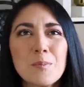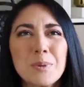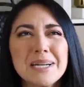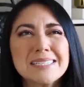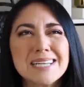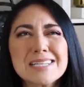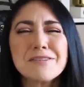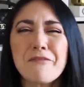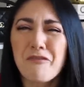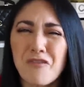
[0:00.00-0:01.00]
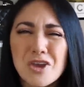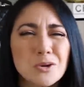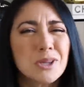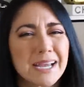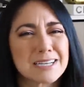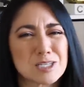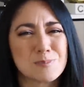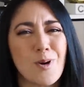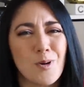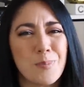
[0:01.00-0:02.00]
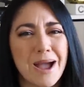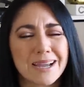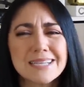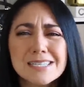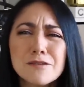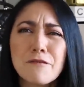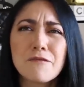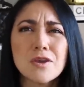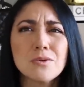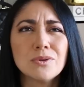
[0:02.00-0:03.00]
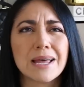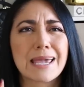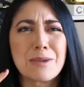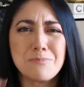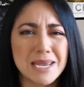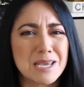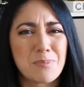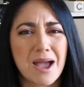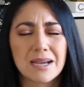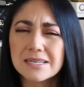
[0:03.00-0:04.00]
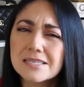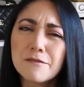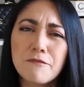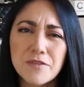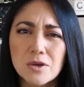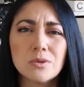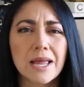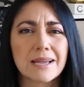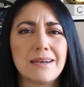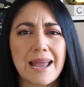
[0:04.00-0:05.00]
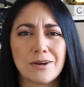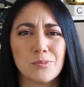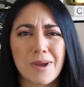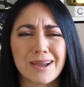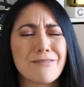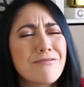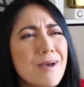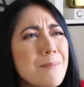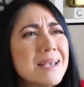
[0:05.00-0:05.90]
but it doesn't feel like a small bag it doesn't feel like a mini bag it doesn't feel like a nano bag if that